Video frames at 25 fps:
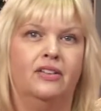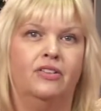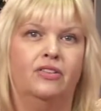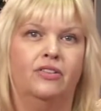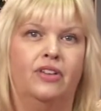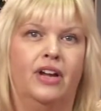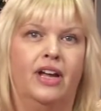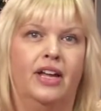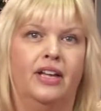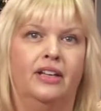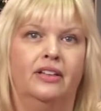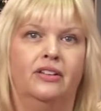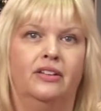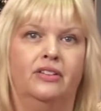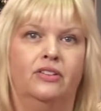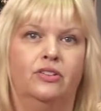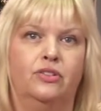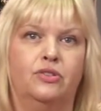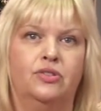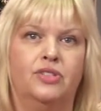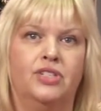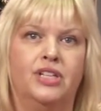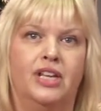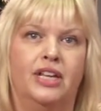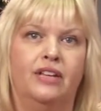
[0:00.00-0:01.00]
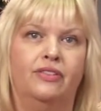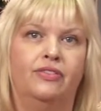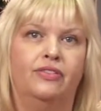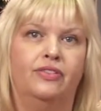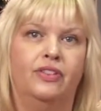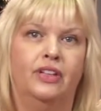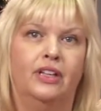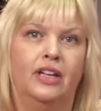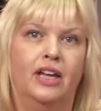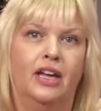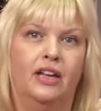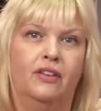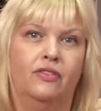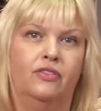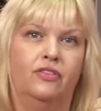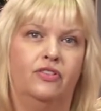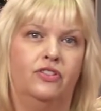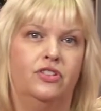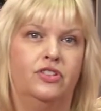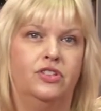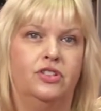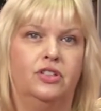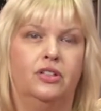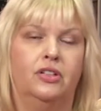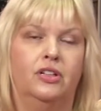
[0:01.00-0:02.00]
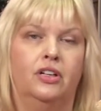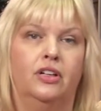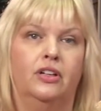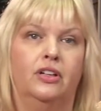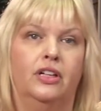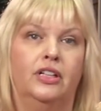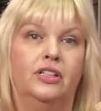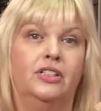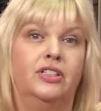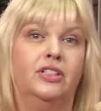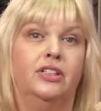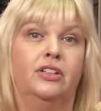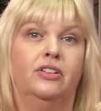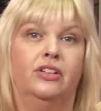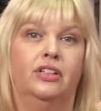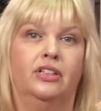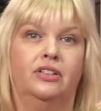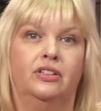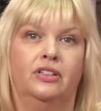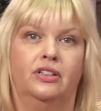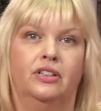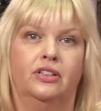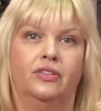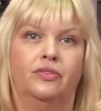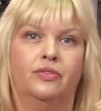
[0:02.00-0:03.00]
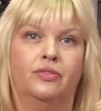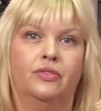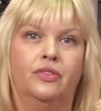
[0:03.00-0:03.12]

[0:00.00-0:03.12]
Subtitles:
right to safety and physical integrity.